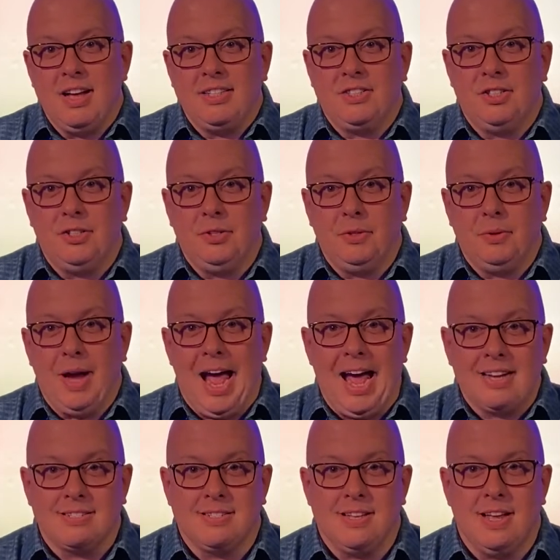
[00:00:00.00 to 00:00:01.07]
to
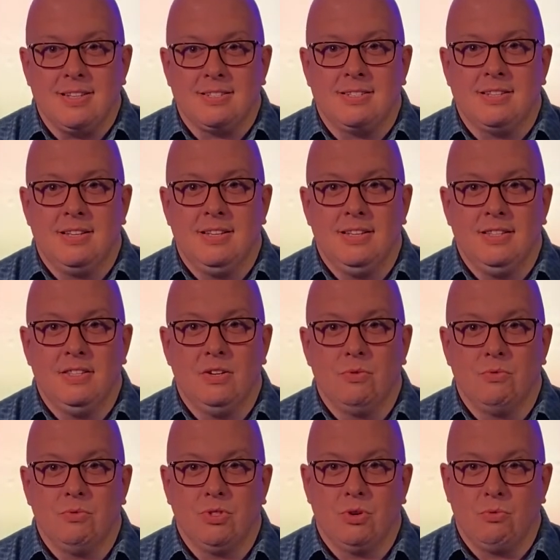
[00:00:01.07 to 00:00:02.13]
access
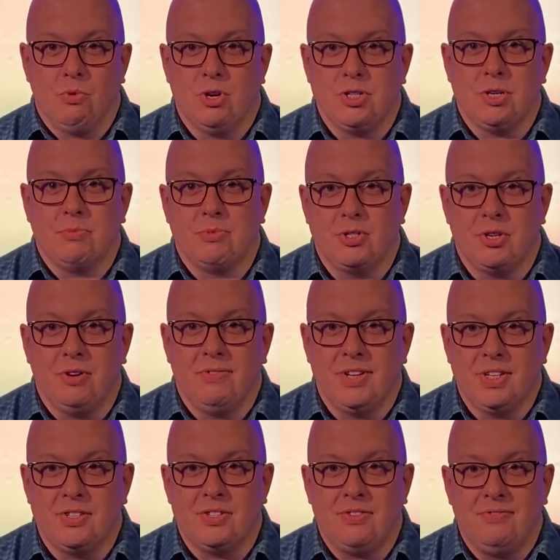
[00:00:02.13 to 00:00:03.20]
the worship
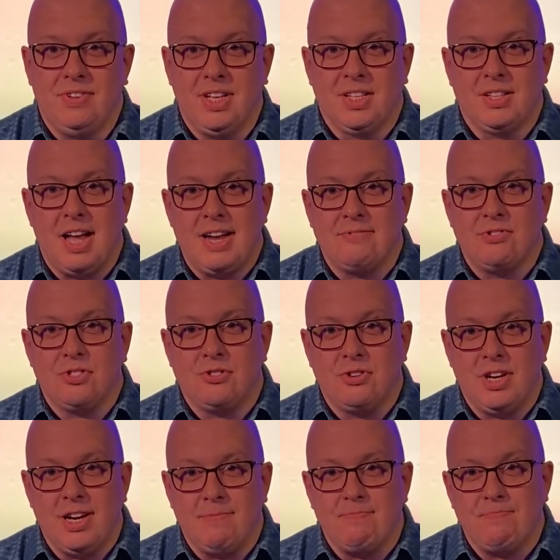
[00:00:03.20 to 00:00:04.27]
service via live
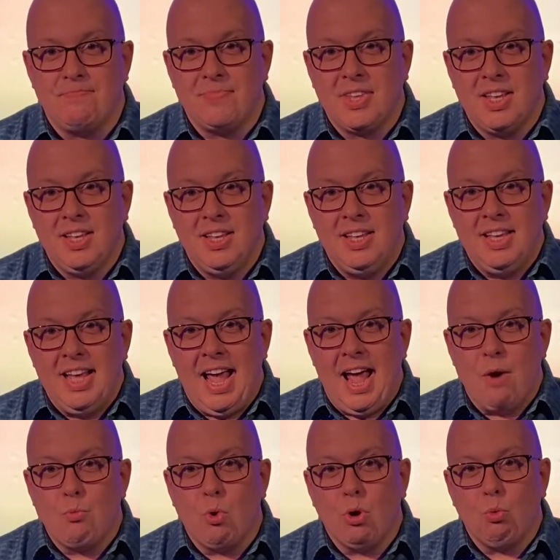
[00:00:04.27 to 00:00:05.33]
stream.
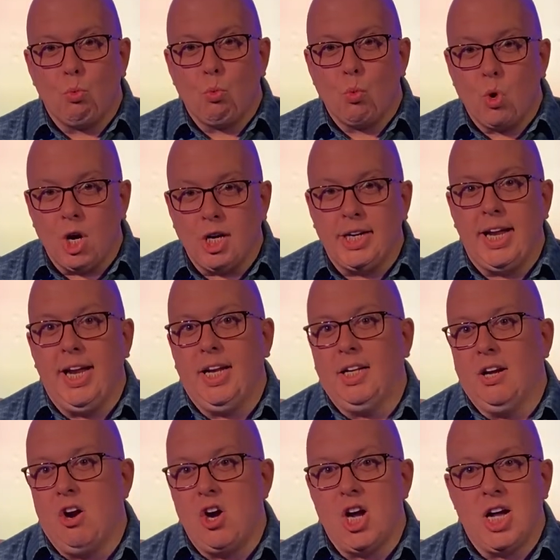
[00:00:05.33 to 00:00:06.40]
And we're
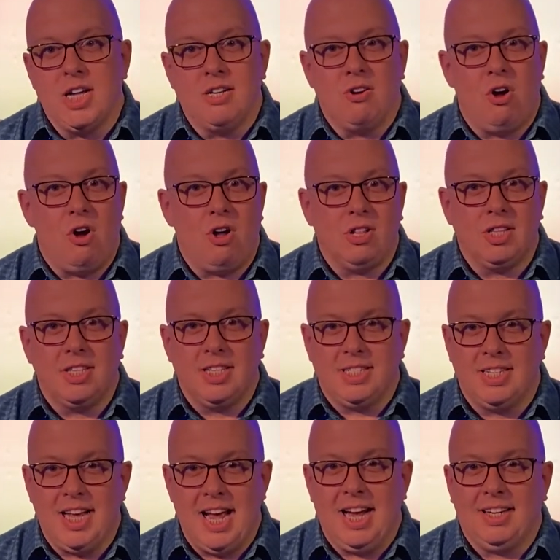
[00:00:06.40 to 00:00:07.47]
working on all of the
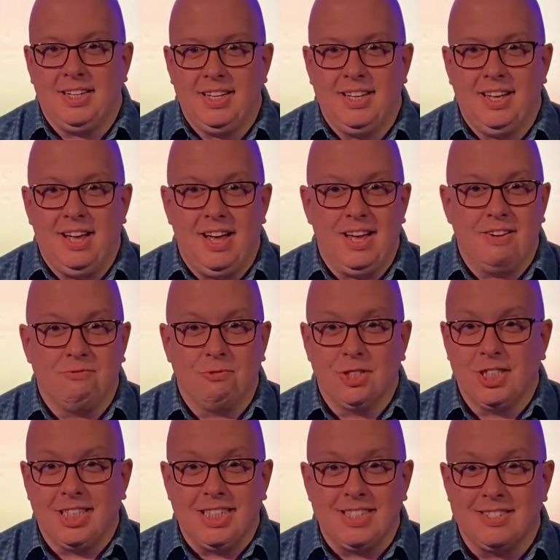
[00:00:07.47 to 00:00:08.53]
tech.
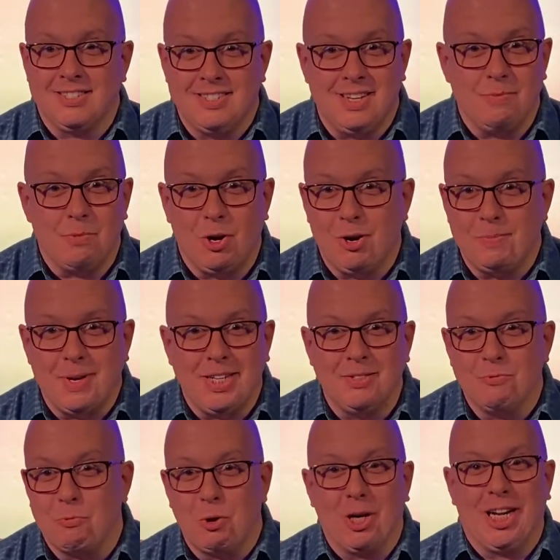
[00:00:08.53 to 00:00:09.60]
Really, it's Tim Herman
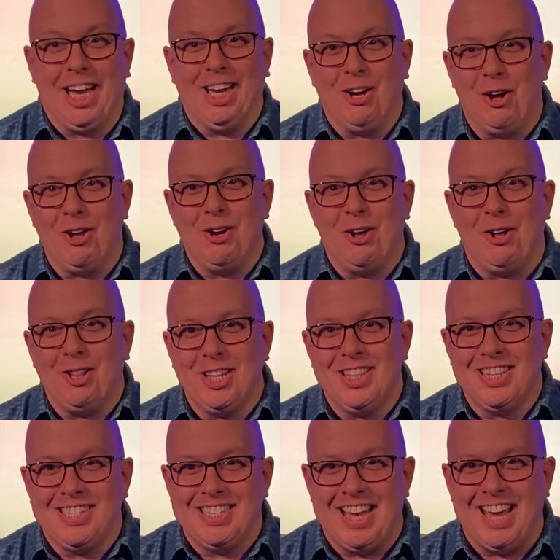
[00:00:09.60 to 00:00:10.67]
working on all of
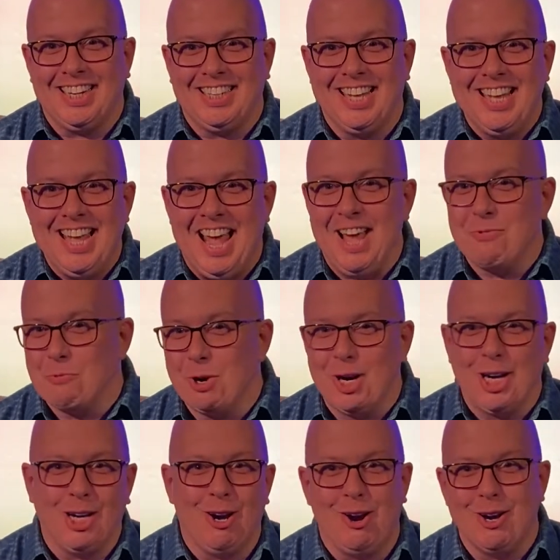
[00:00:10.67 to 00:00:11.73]
the tech, and we're
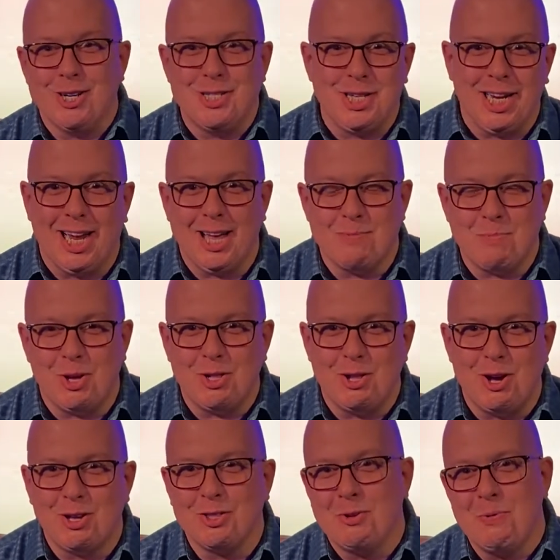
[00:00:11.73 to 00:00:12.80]
encouraging him
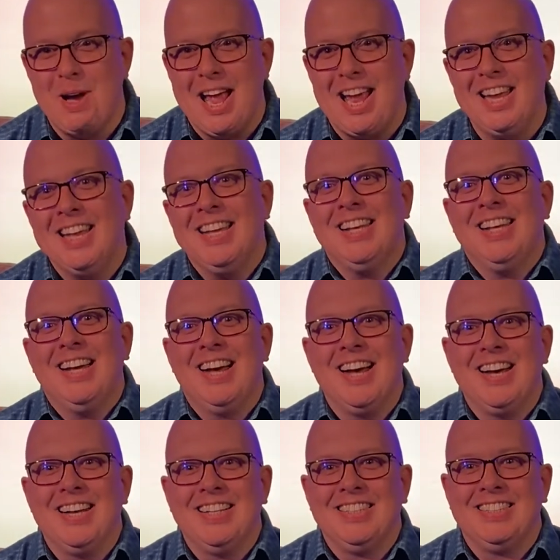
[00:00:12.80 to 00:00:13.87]
along the way
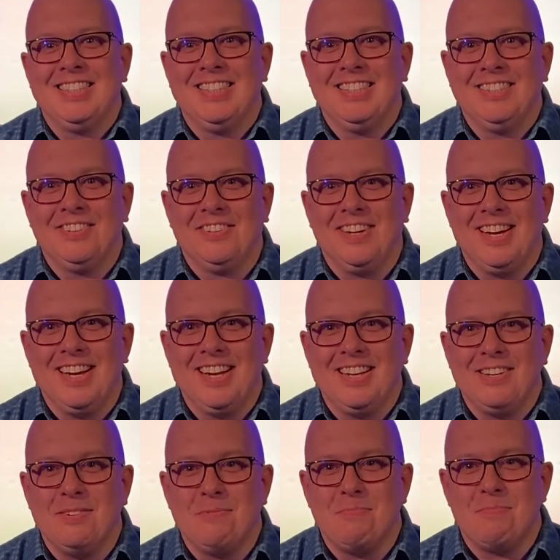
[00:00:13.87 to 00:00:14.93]

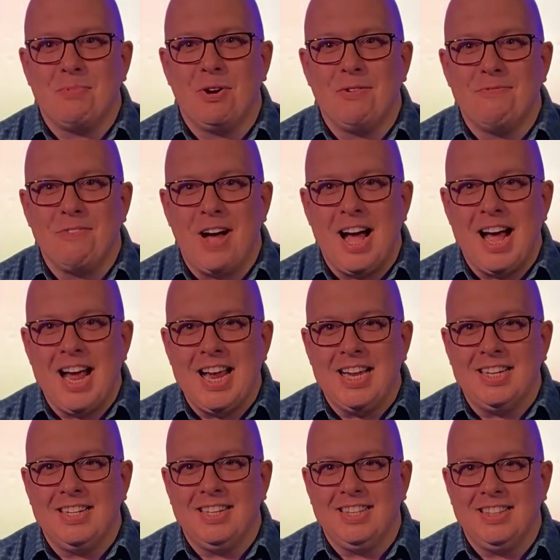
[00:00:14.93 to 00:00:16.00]
to
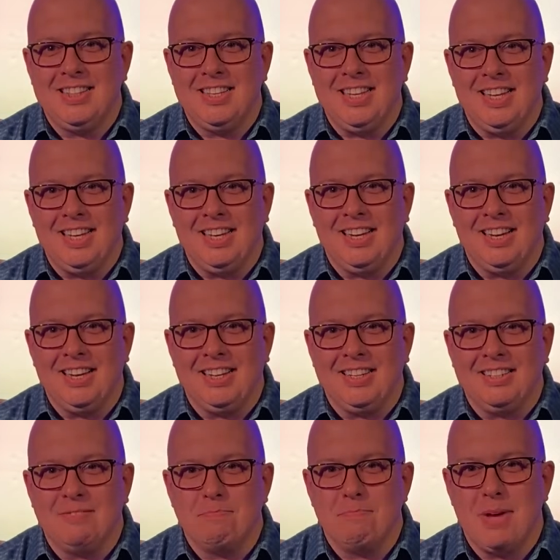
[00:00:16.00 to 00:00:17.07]
provide the
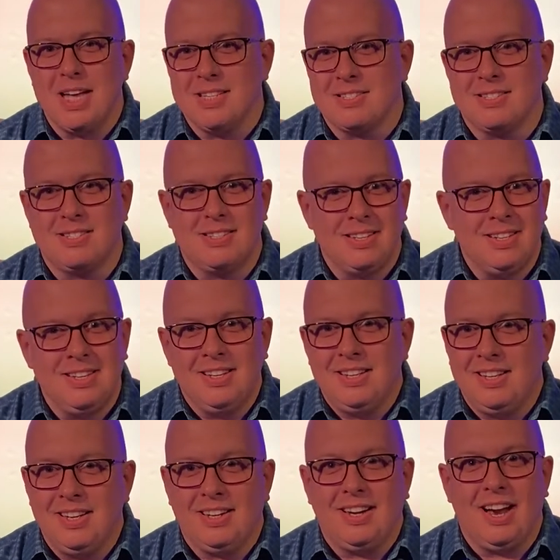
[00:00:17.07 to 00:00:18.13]
best
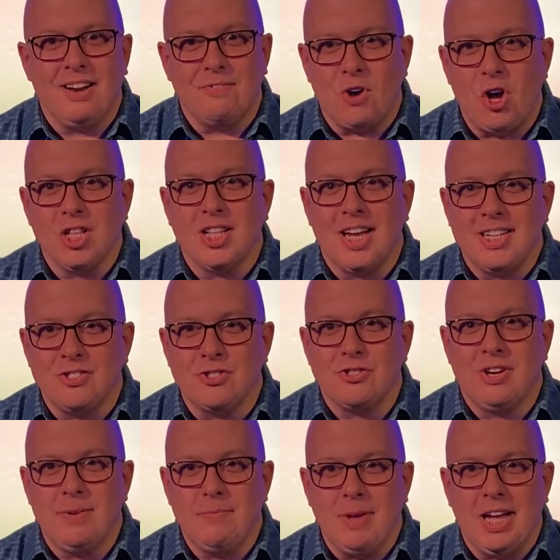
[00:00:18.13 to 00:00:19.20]
kind of online
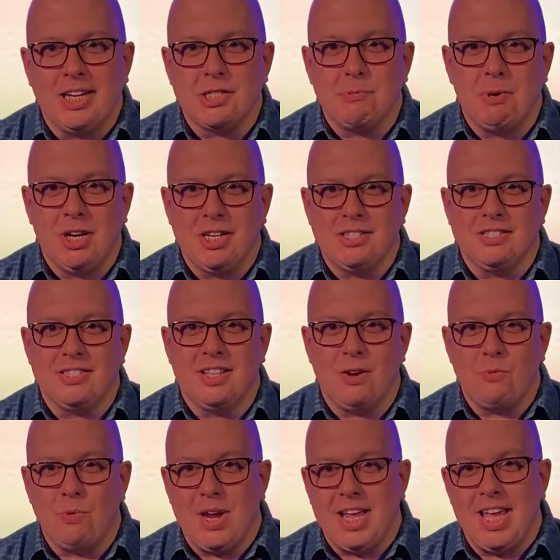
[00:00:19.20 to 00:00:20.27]
streaming experience
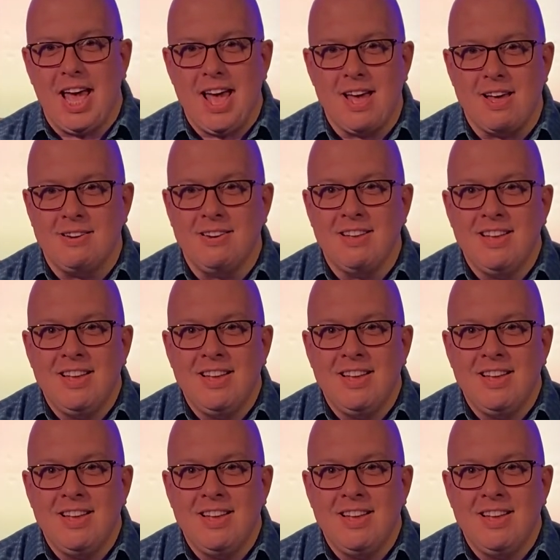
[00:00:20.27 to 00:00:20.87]
that we can,